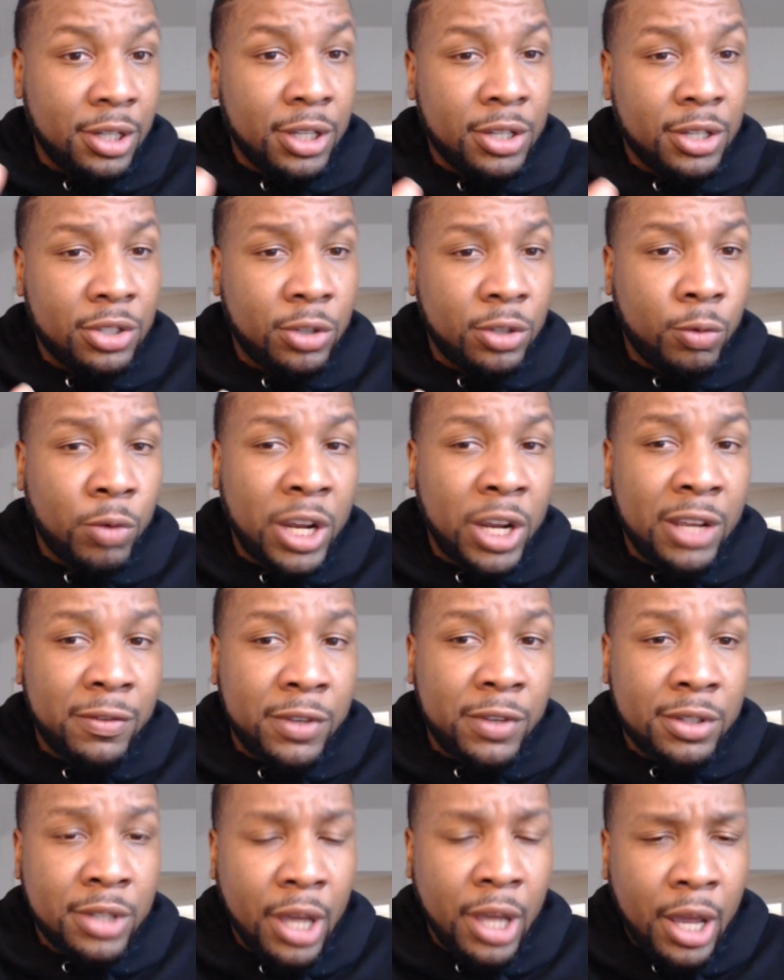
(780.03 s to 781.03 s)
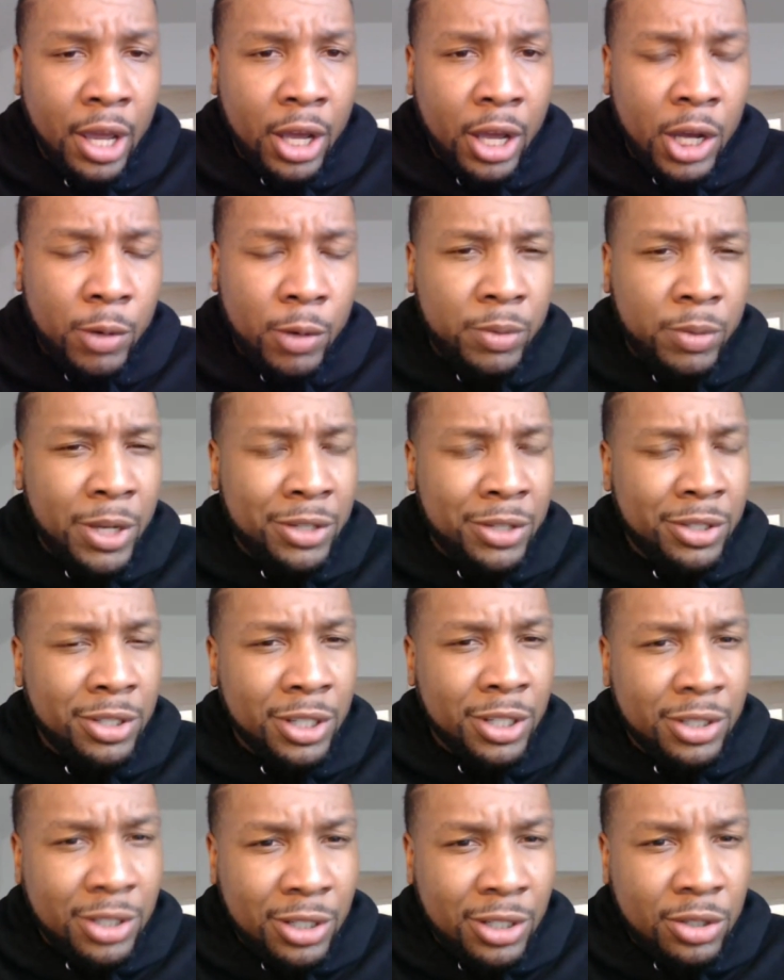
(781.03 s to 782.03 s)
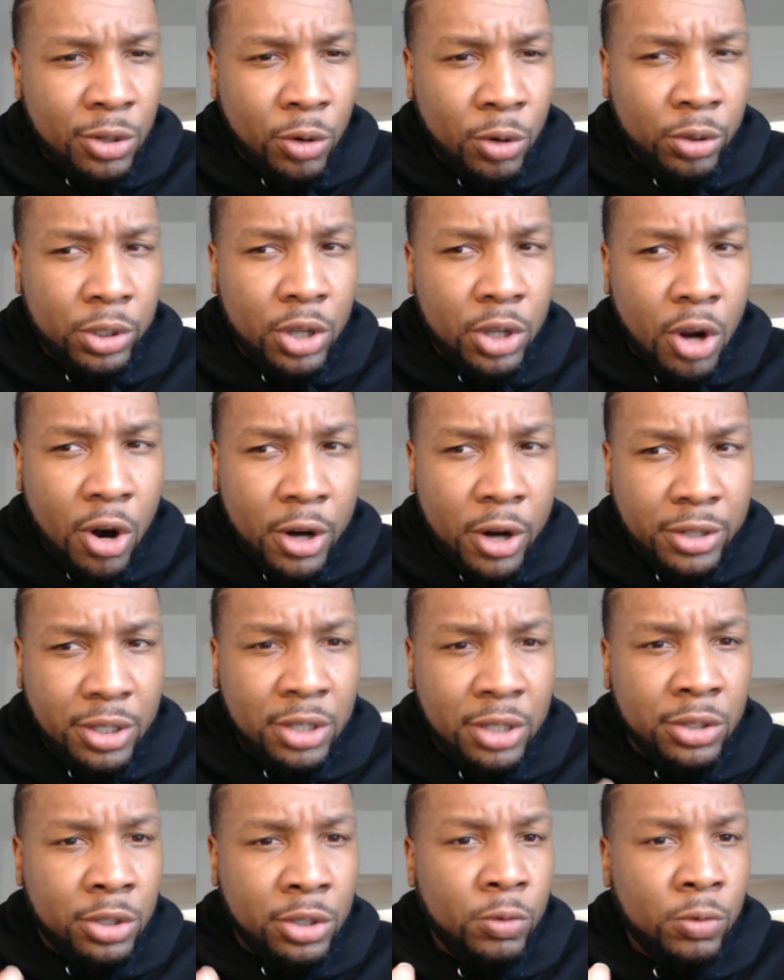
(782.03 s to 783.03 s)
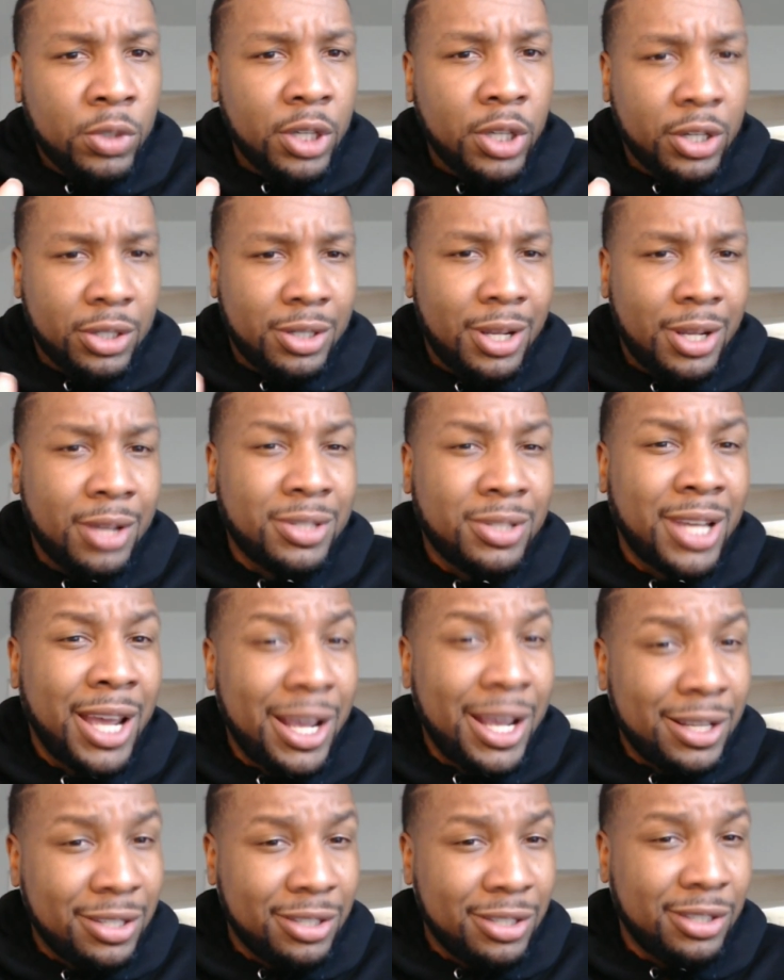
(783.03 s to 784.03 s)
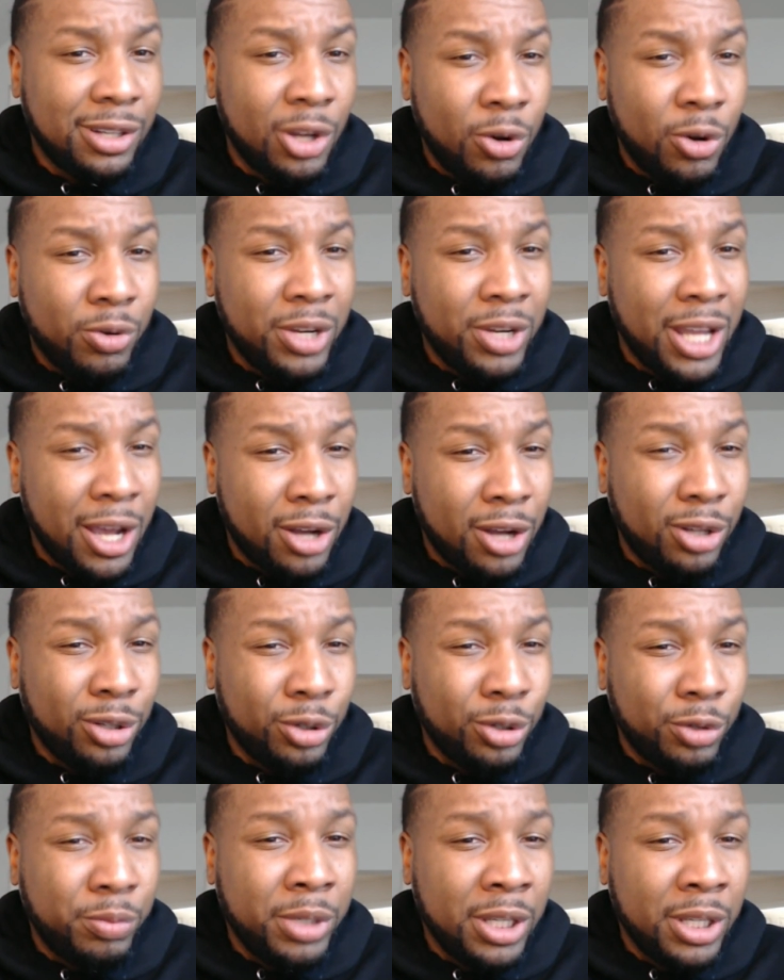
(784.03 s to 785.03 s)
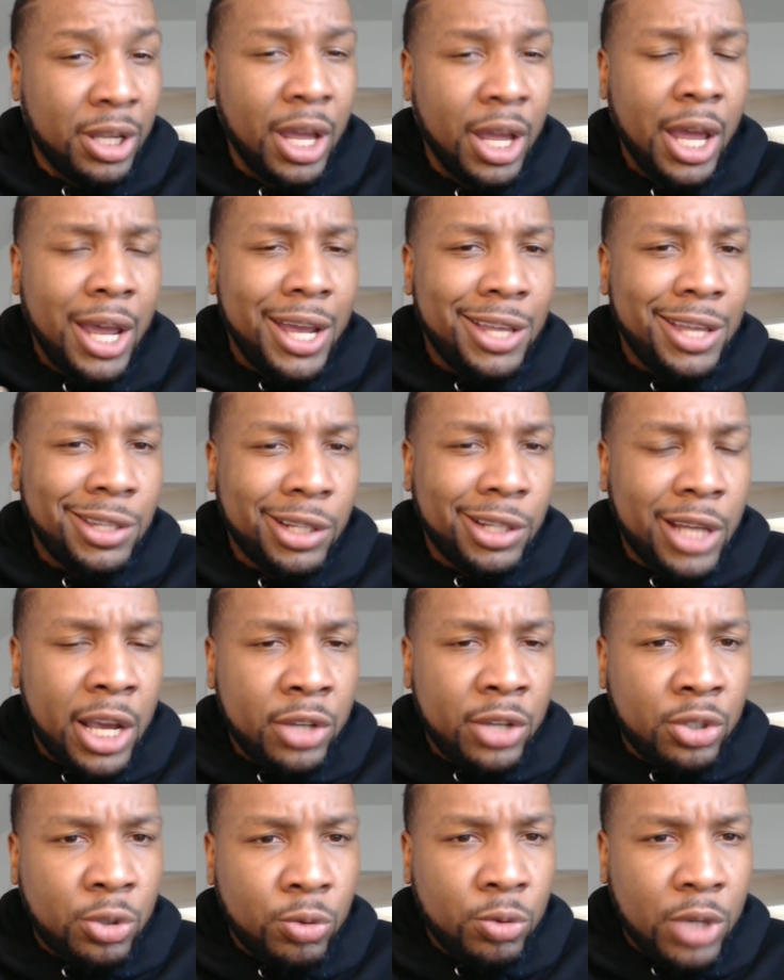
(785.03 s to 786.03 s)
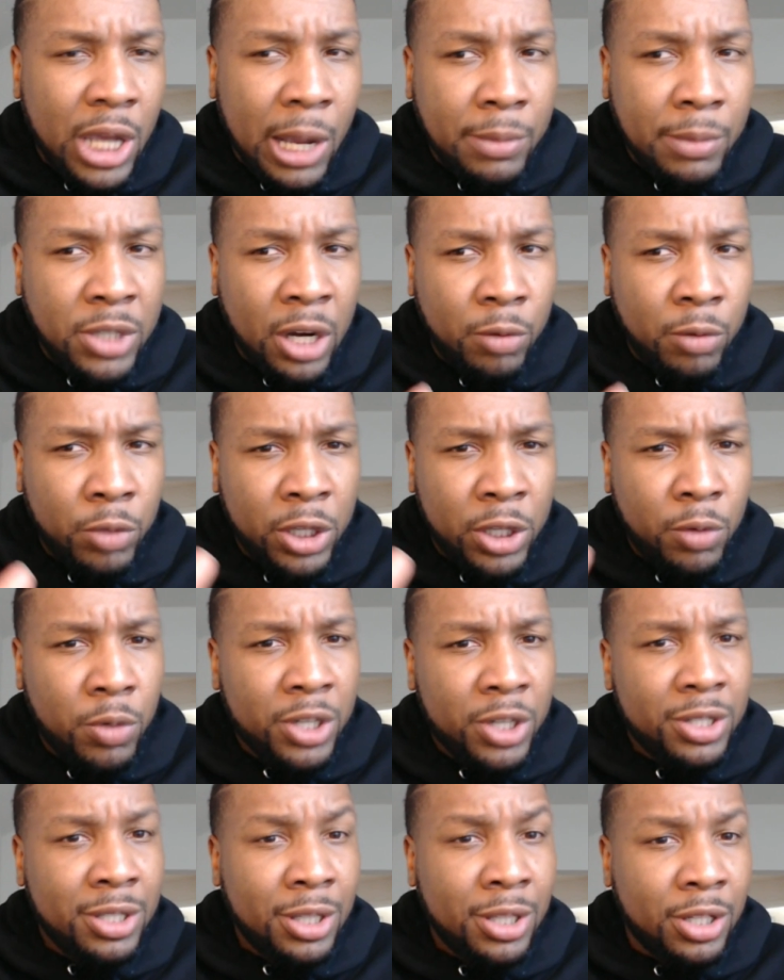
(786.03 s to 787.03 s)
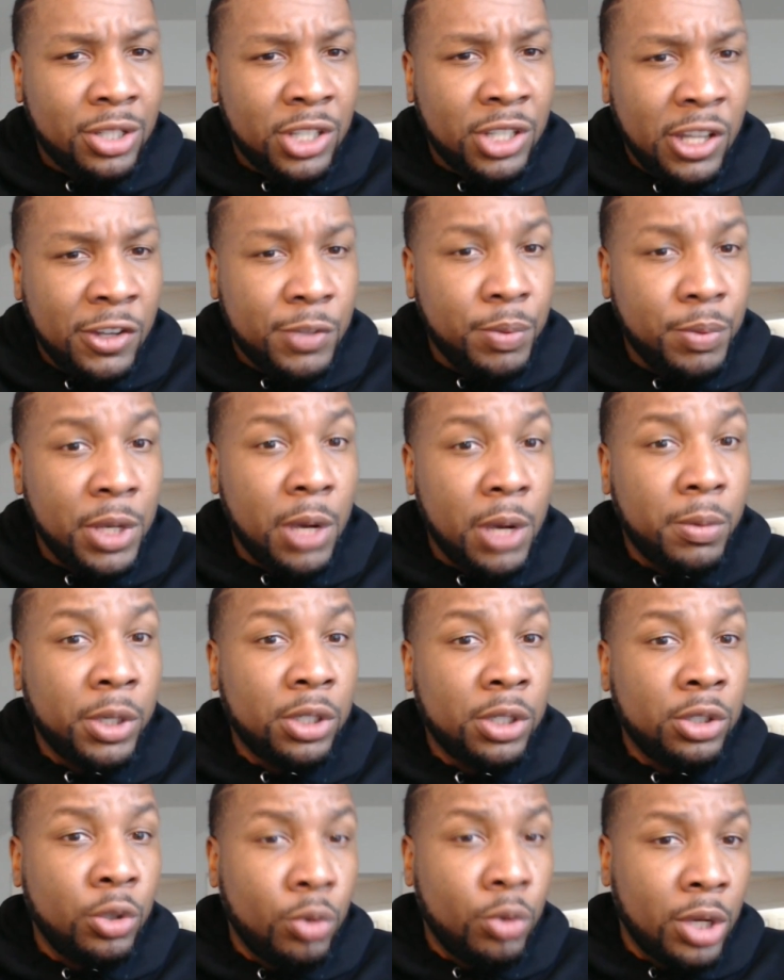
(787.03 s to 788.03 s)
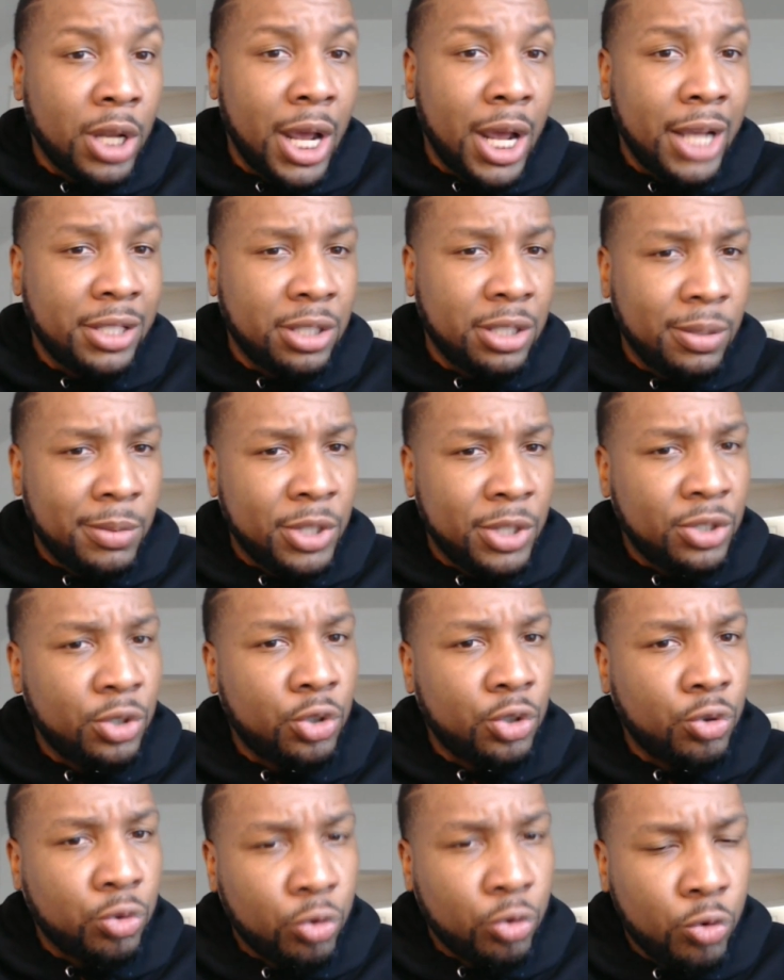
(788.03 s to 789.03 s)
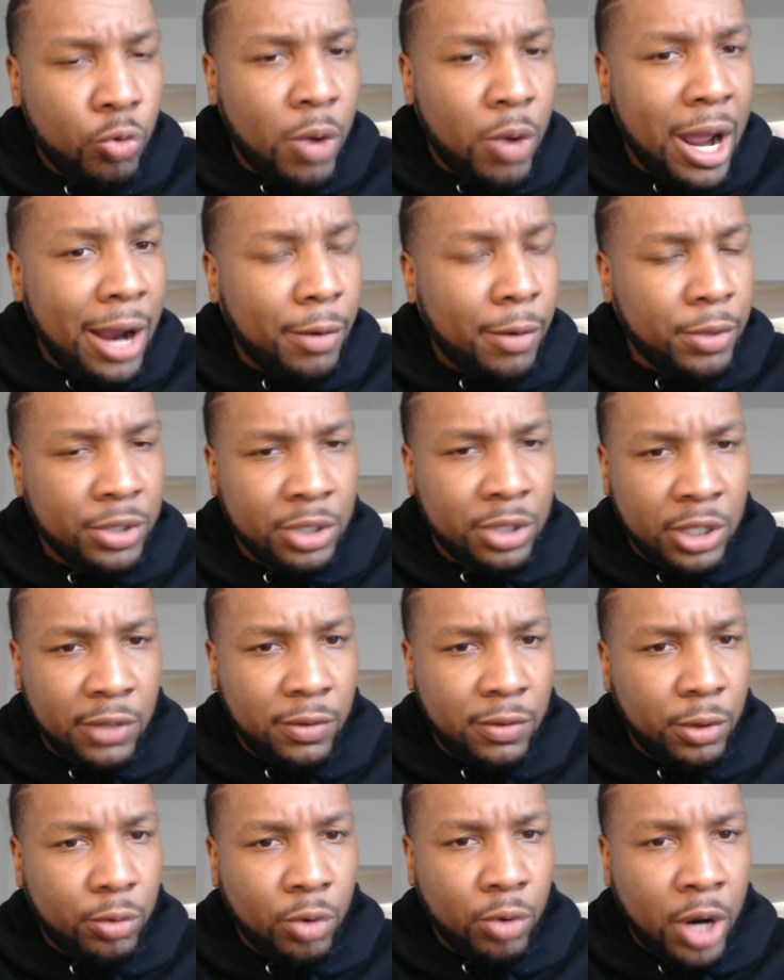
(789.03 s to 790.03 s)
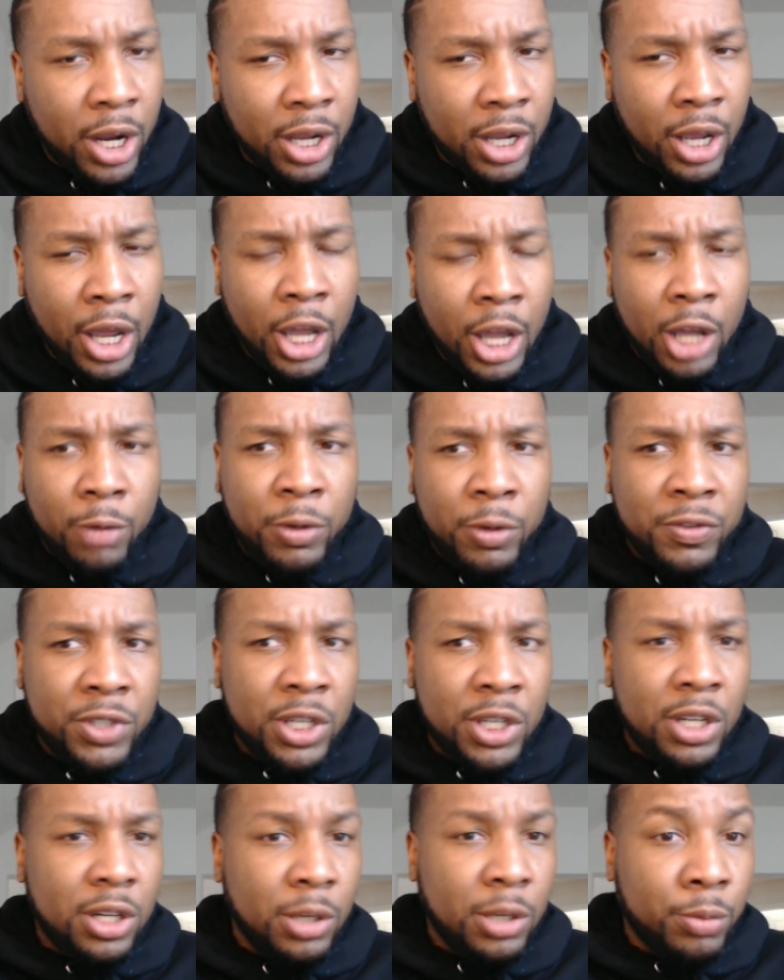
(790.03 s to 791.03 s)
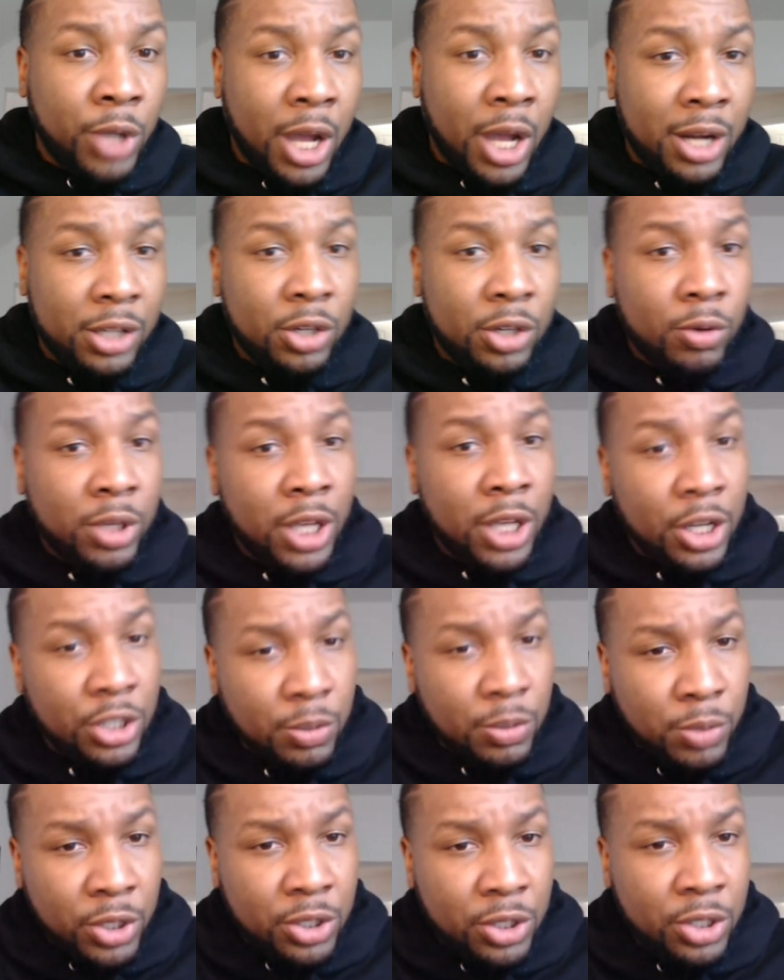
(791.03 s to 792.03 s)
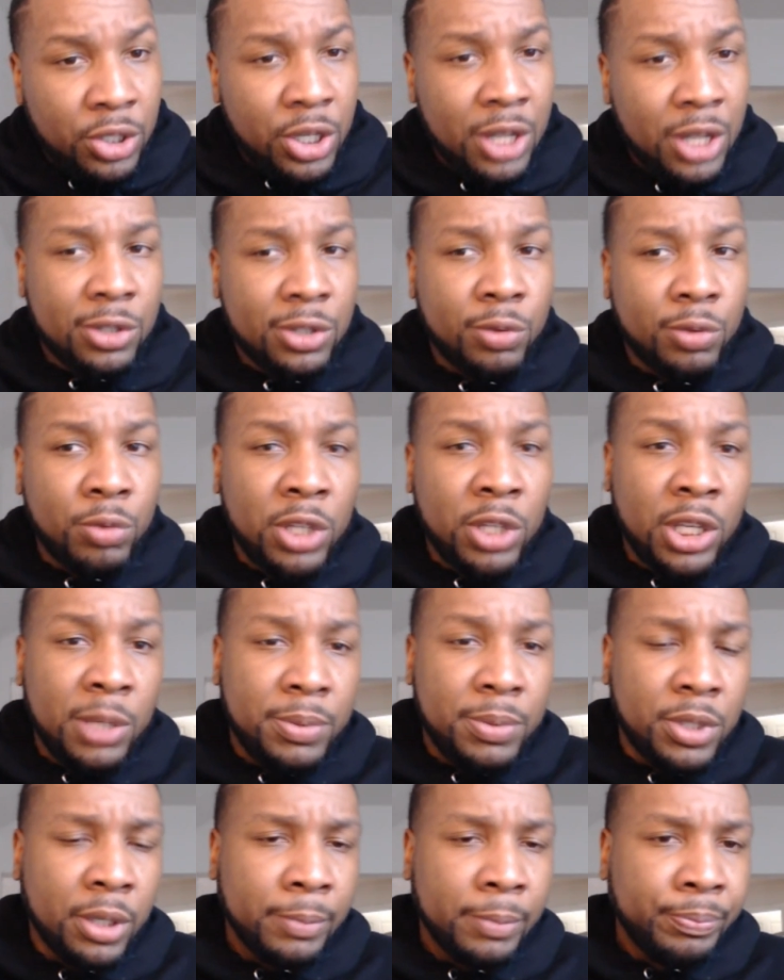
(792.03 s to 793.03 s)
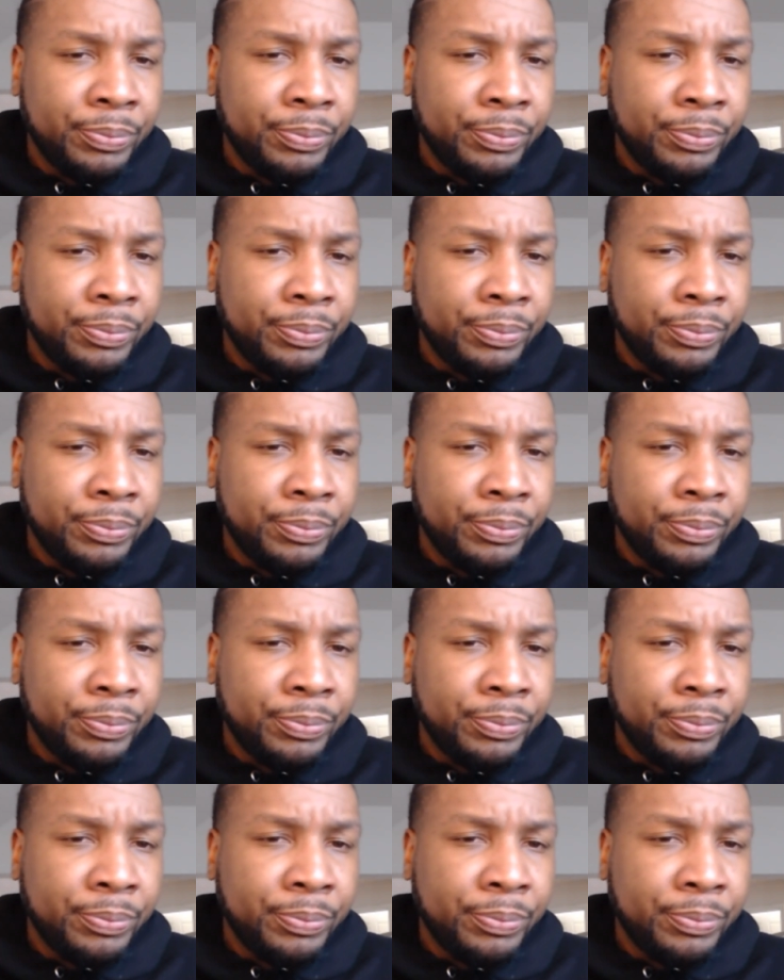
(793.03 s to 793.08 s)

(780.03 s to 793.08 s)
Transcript: against the Ravens with about 60 total yards and 2 touchdowns. Has slowed down a little bit in the last two games. And I really want to see the Chiefs be able to utilize him as a true wide receiver, right? We've seen him kind of, you know, catch a bunch of jet sweeps.